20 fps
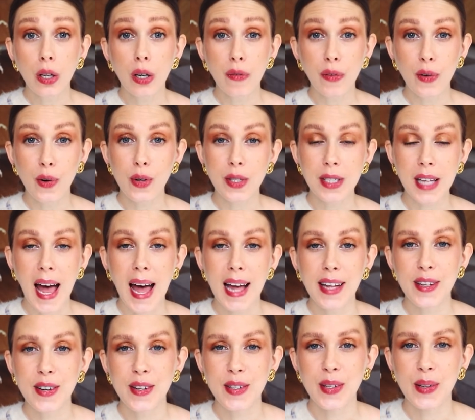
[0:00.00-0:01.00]
can of course
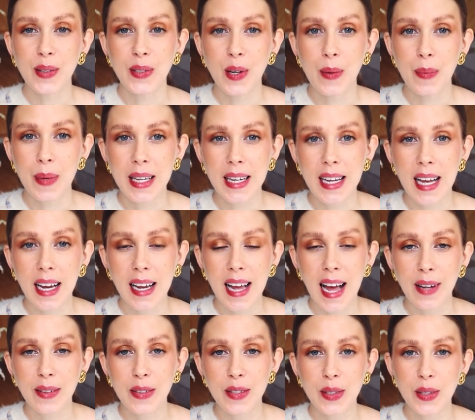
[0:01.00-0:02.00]
add your social media
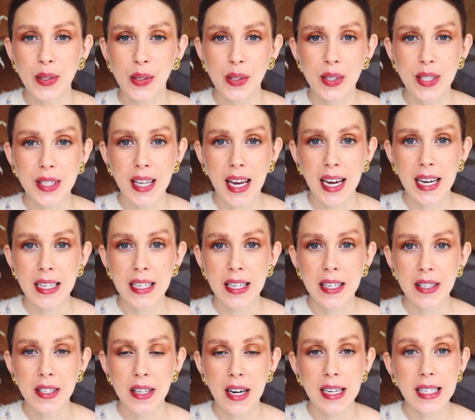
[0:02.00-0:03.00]
accounts to your site
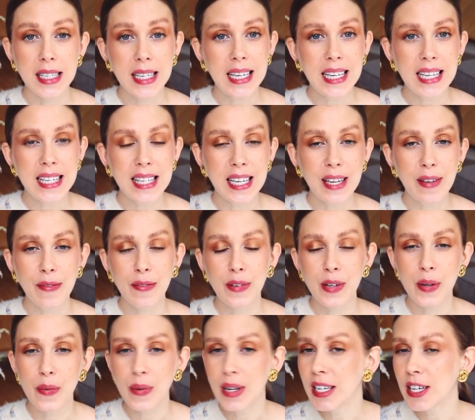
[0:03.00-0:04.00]
so that it's easy for
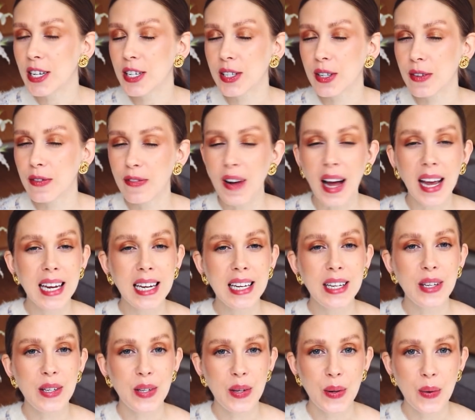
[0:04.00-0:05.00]
your readers to
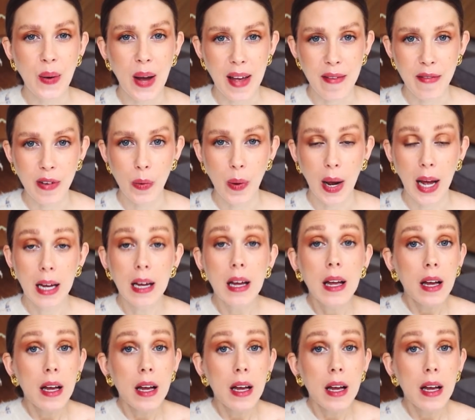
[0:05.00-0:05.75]
find you everywhere.